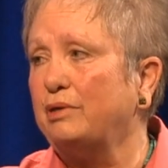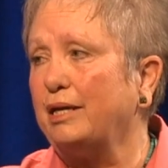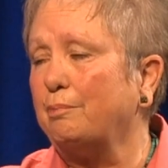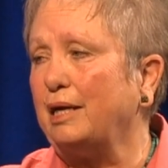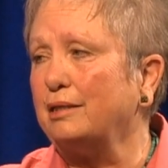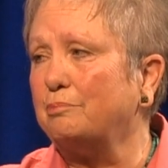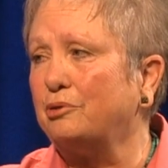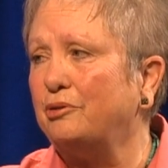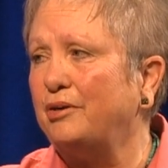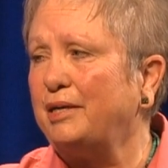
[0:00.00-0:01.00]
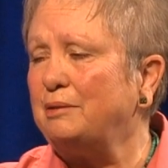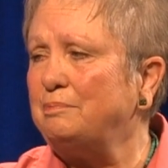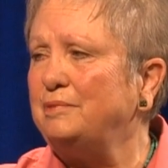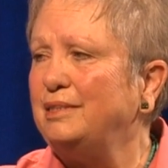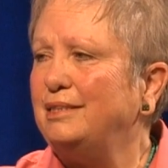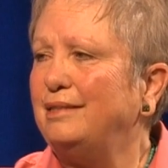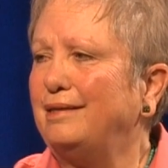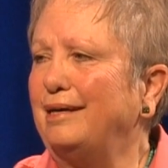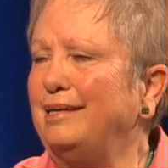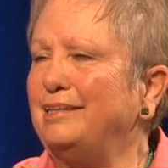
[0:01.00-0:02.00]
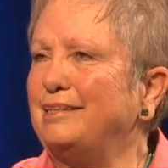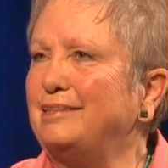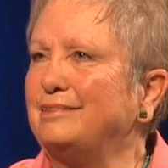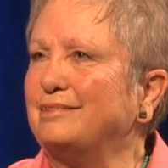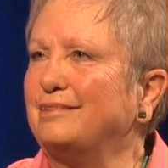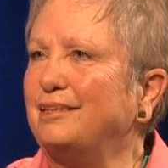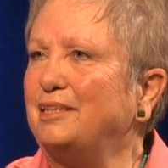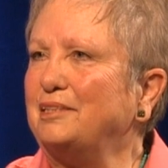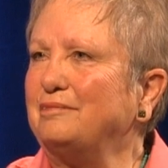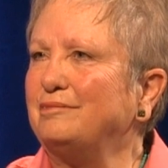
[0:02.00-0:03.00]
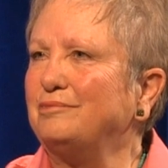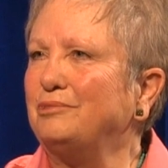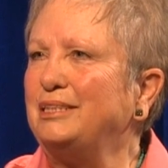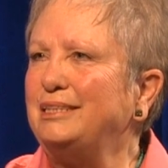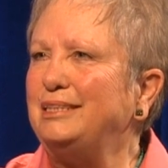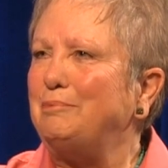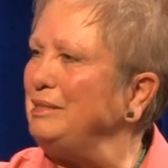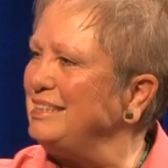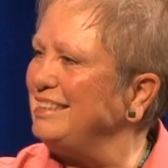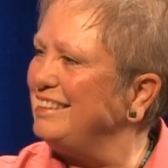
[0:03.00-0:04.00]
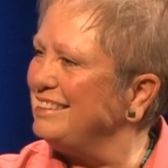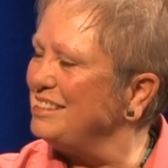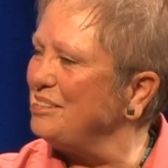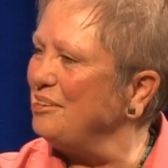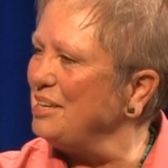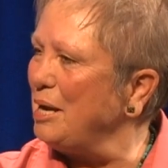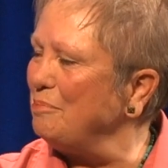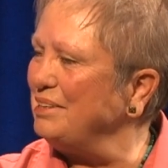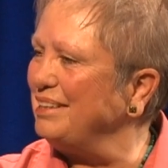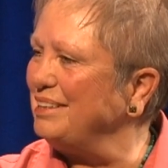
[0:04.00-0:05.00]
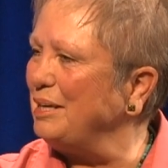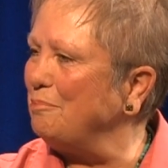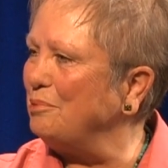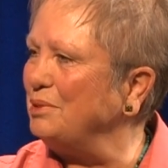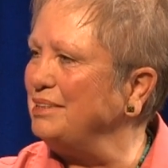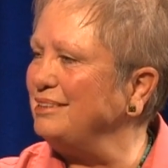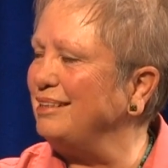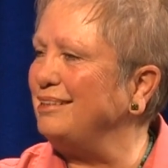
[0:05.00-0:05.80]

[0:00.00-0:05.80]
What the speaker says: we had a pilot program, and really amazing things started happening at that point.